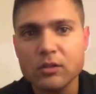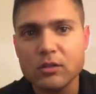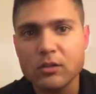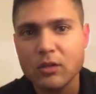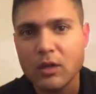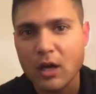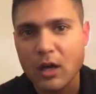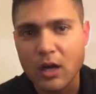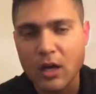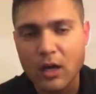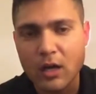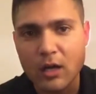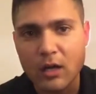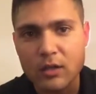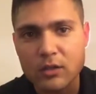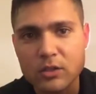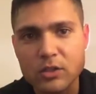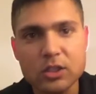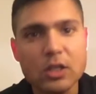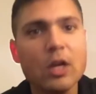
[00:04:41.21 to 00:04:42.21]
uh,
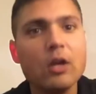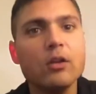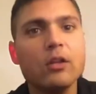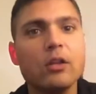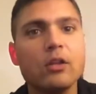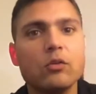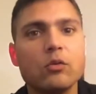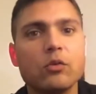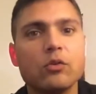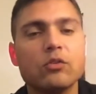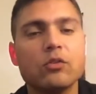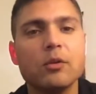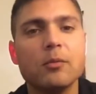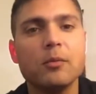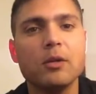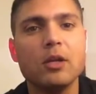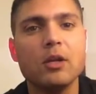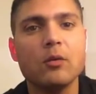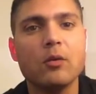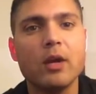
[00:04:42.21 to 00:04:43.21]
share this with
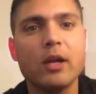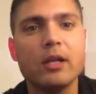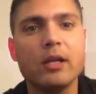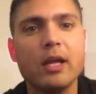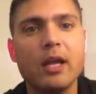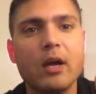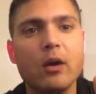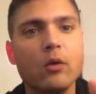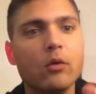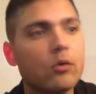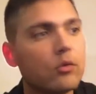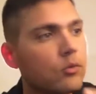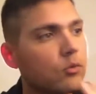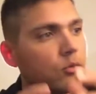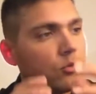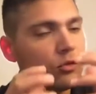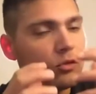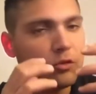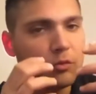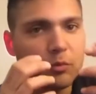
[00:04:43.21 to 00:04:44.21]
somebody right now,
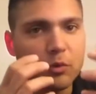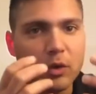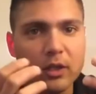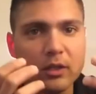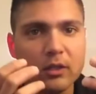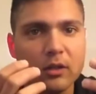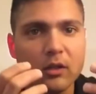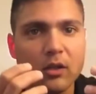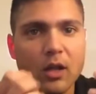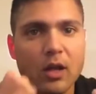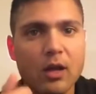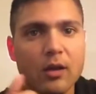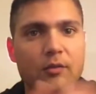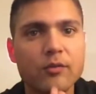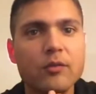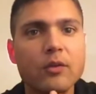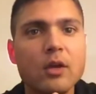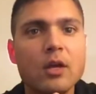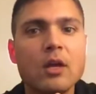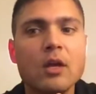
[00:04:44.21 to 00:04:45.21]
spread the love,
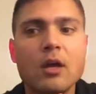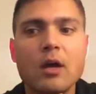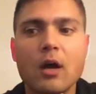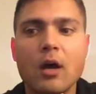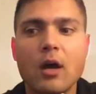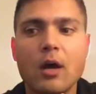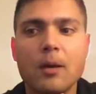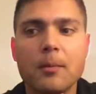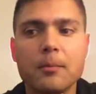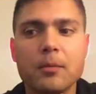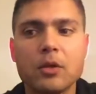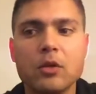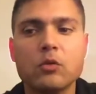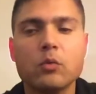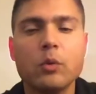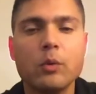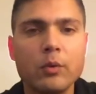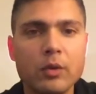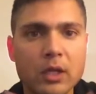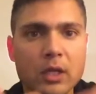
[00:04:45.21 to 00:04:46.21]
um, because we
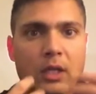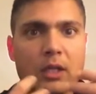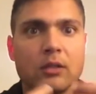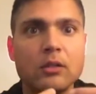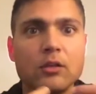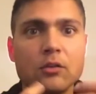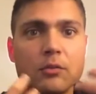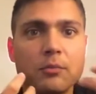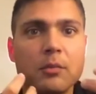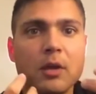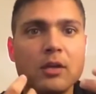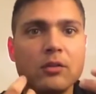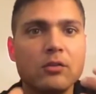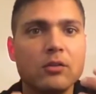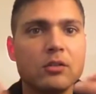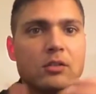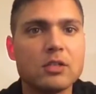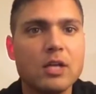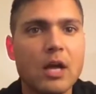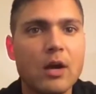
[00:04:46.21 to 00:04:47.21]
want to get this
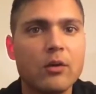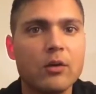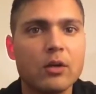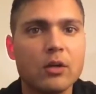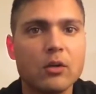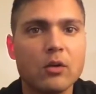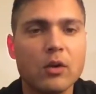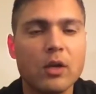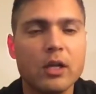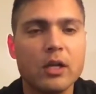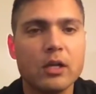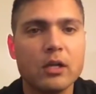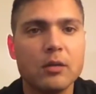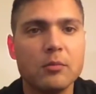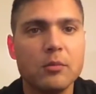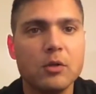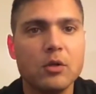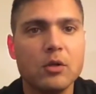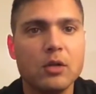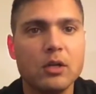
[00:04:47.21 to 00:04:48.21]
message out and create a
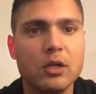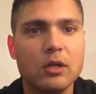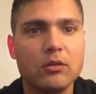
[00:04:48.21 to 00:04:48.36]
community.